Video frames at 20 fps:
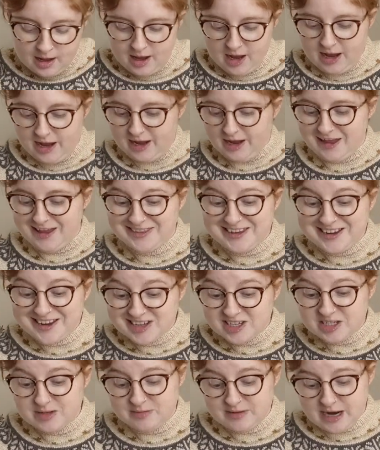And they
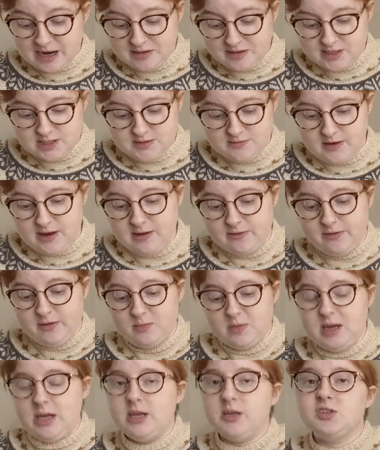custom dyed this fade
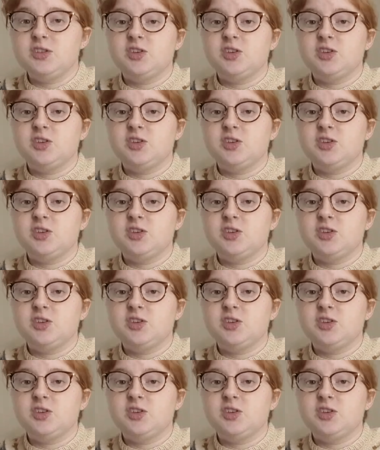for me.